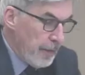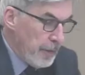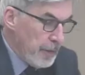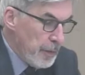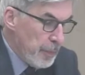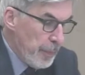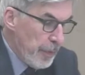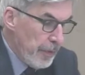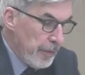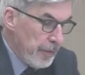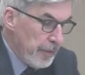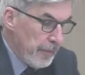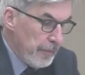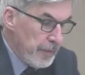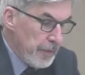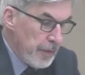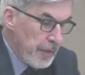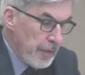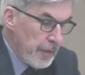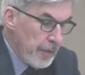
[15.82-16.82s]
the spirit of
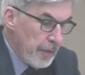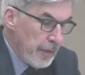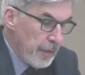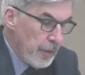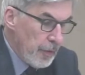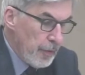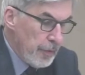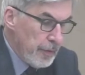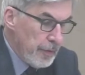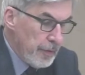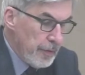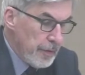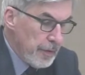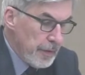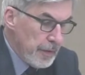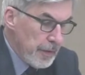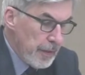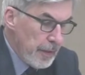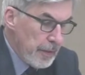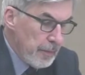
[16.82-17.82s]
seeking good,
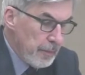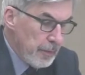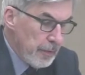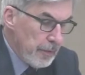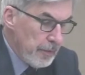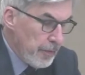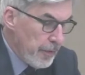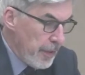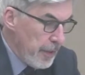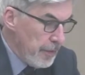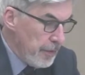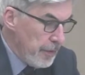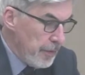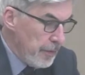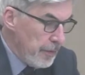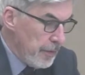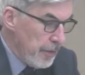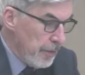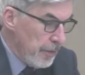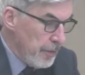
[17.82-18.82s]
sustainable
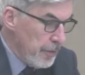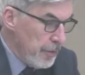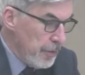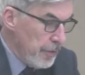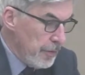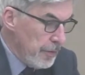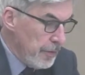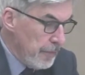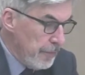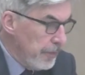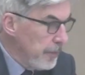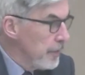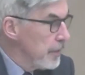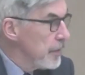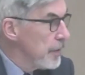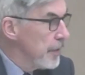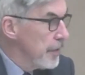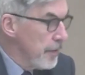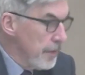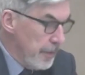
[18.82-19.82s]
transit solutions for the
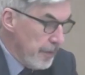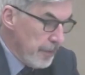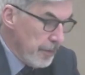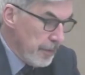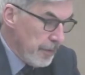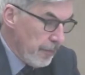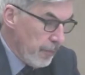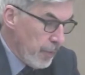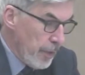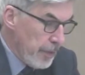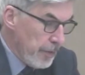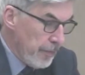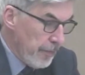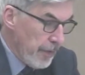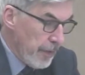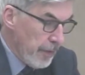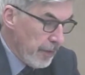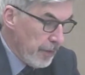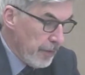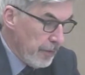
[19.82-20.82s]
citizens of West
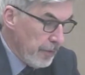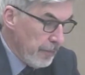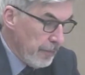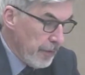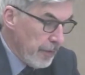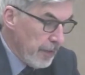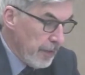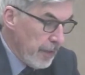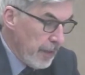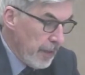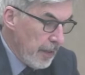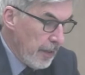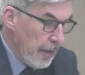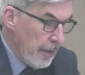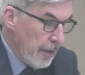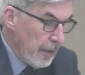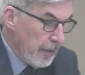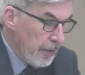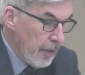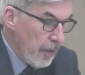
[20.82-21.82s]
Vancouver
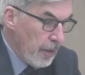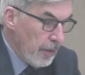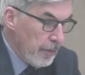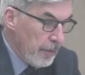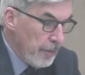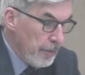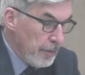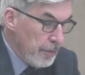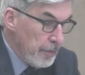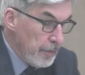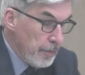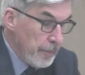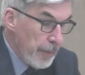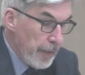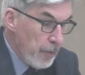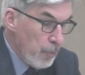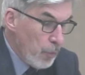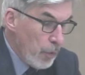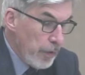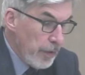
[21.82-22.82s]
and all those who
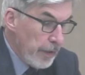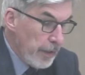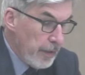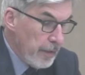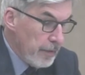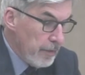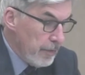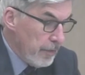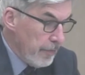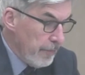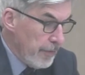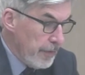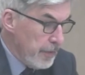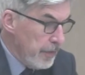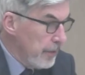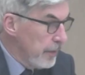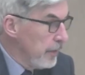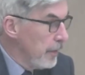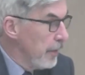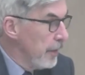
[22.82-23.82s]
may work in or
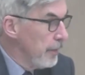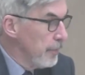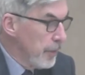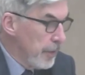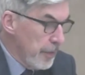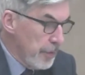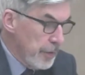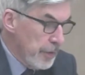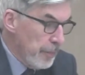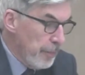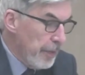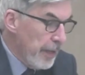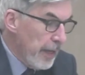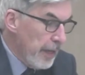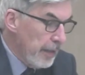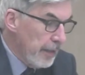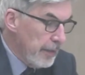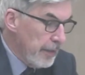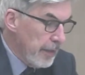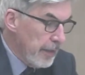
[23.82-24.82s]
visit our
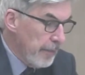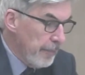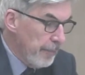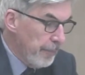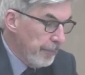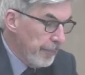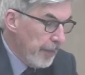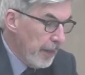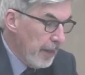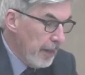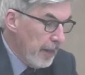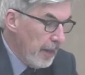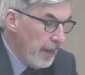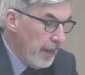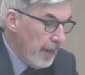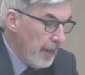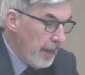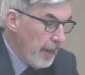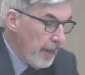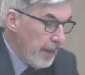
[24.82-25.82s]
municipality.
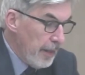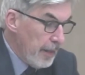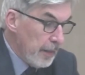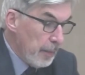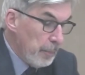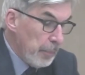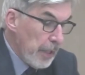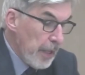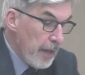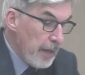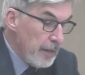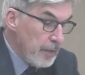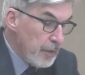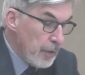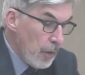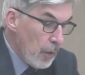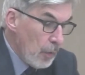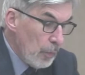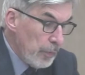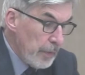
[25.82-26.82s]
It applies
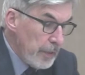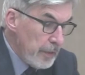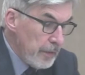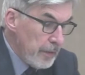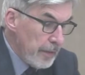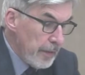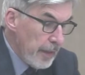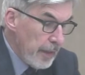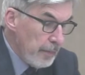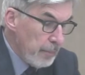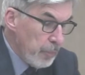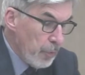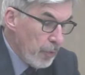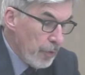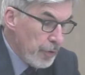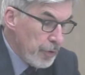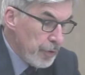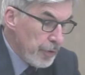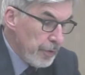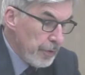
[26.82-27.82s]
only to that
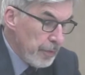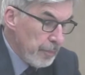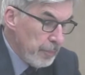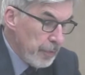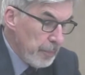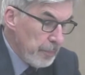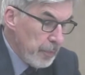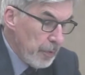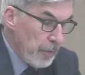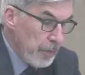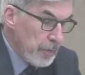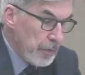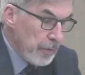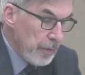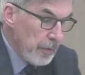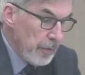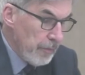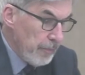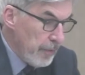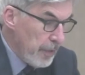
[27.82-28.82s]
portion of the proposal
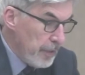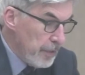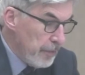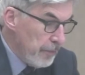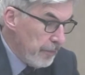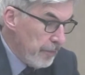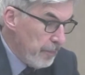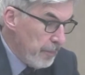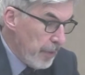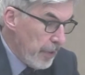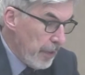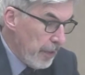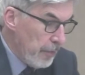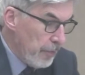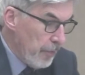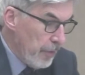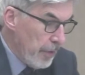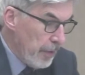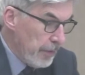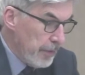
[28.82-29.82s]
that runs from Park
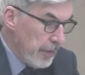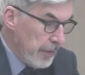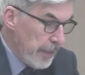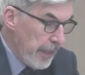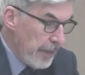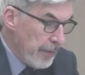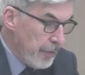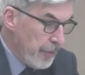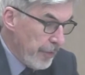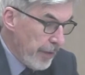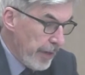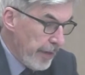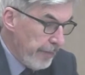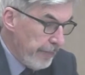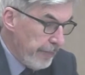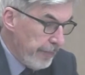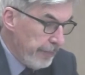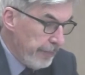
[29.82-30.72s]
Royal to Dunderave.